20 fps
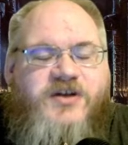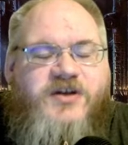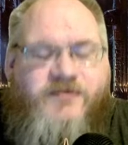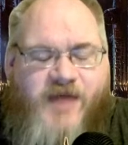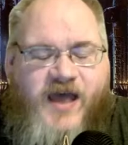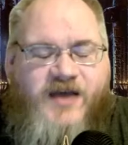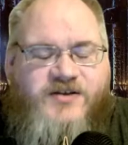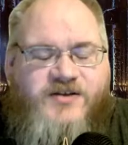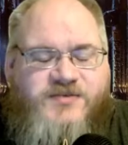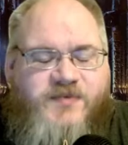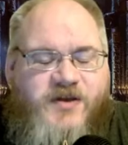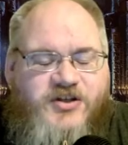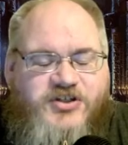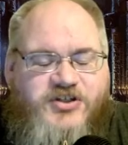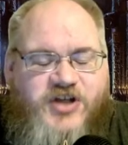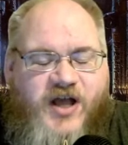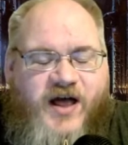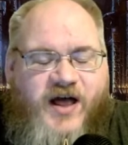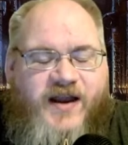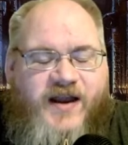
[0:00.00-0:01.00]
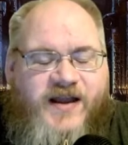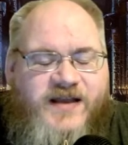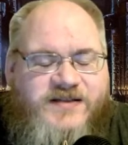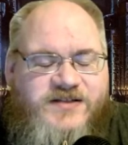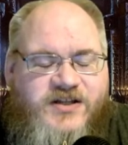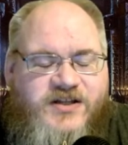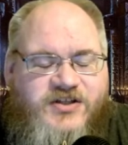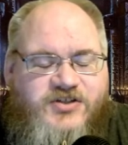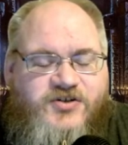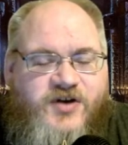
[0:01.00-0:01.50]
my housemate John,
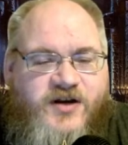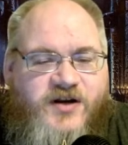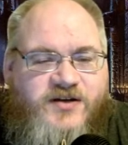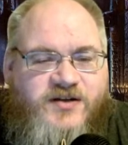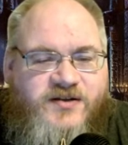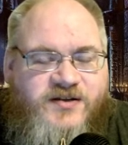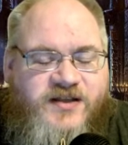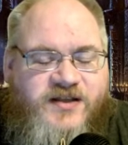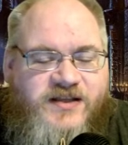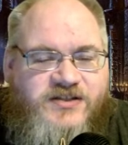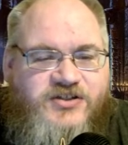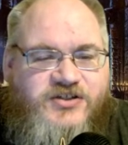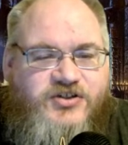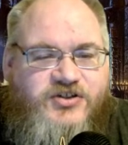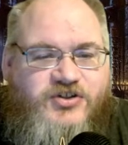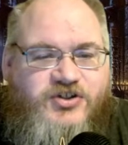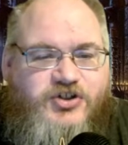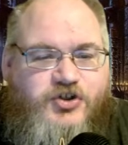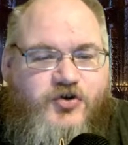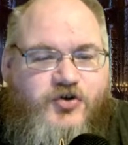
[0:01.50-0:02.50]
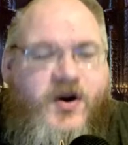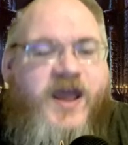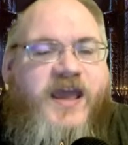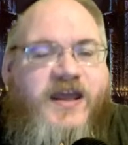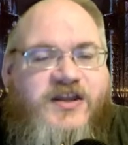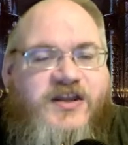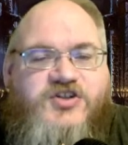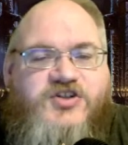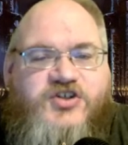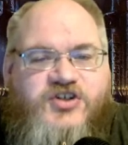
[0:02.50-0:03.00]
has constructed these
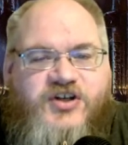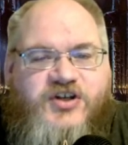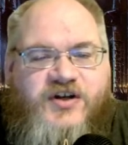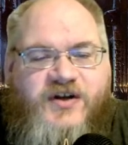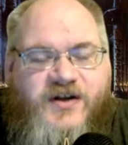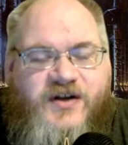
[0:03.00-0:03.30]
trains